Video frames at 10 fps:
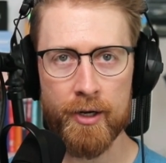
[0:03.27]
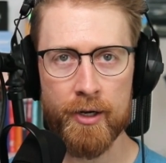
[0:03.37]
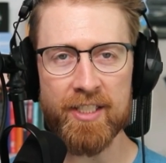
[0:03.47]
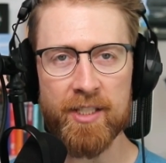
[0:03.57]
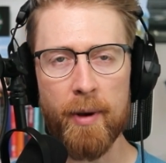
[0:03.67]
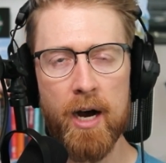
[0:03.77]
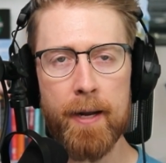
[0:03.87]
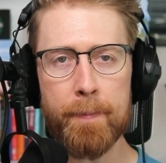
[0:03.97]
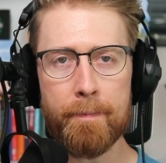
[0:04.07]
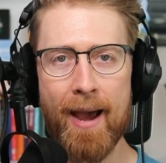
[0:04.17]
has some
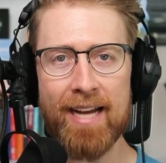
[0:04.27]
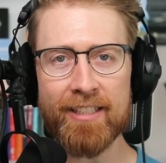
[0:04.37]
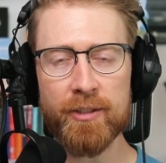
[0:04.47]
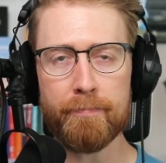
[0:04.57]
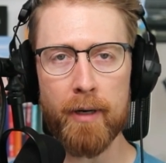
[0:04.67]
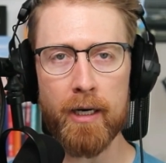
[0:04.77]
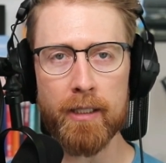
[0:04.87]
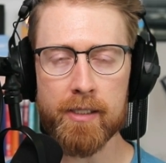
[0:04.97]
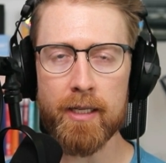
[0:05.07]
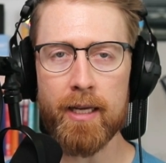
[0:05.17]
unpatched bugs